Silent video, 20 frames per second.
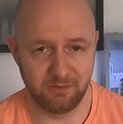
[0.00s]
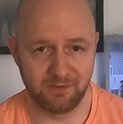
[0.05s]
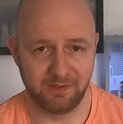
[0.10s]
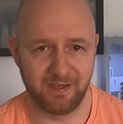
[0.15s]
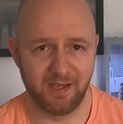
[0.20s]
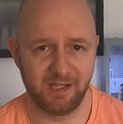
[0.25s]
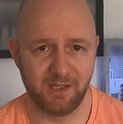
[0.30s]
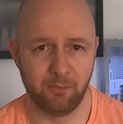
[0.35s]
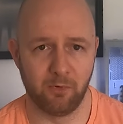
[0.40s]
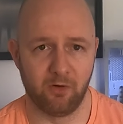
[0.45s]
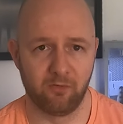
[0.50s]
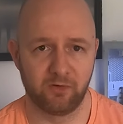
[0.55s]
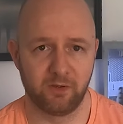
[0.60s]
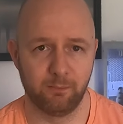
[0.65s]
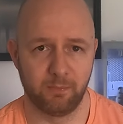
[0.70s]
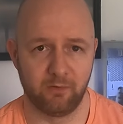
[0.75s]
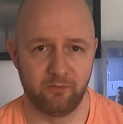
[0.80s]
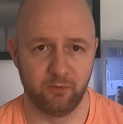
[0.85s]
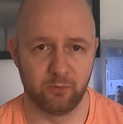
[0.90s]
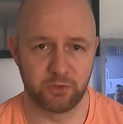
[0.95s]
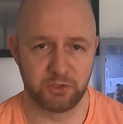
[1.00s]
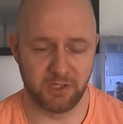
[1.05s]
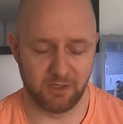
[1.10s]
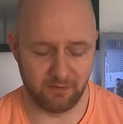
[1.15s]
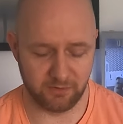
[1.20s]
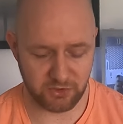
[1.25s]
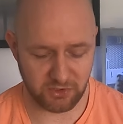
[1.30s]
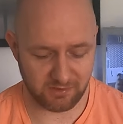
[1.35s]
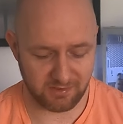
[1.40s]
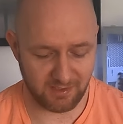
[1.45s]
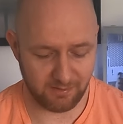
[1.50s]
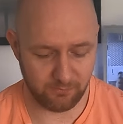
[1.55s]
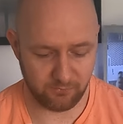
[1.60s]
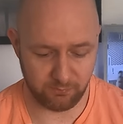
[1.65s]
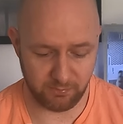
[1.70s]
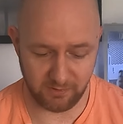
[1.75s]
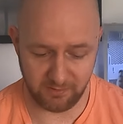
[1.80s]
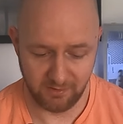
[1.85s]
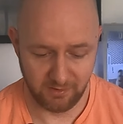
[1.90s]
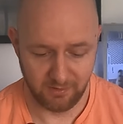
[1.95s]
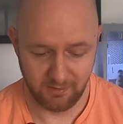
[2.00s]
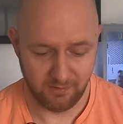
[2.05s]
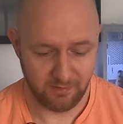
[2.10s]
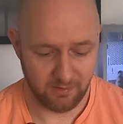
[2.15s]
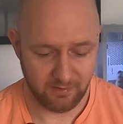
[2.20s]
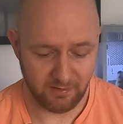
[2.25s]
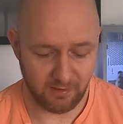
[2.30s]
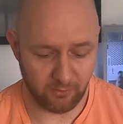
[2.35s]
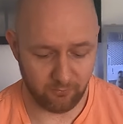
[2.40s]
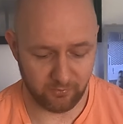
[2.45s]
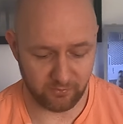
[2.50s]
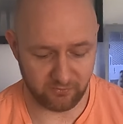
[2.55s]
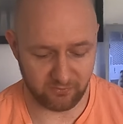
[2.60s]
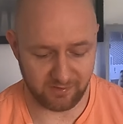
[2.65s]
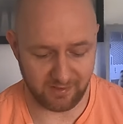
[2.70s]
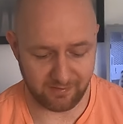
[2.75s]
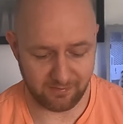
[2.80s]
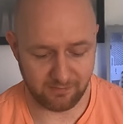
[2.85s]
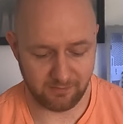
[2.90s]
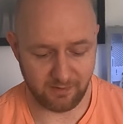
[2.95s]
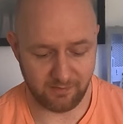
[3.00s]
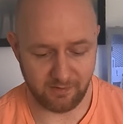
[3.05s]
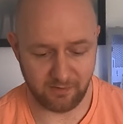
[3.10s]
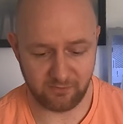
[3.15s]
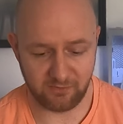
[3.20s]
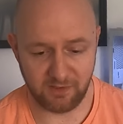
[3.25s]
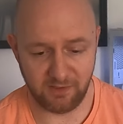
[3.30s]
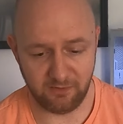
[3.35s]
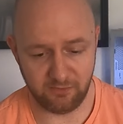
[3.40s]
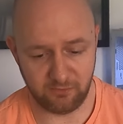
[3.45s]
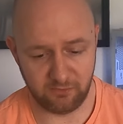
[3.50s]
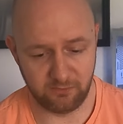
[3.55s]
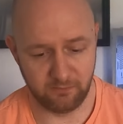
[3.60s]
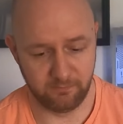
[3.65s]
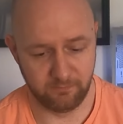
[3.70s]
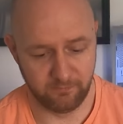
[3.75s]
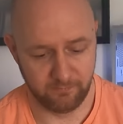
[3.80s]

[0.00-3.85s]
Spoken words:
and getting them off can be a real challenge at times, but Halfords didn't in this case.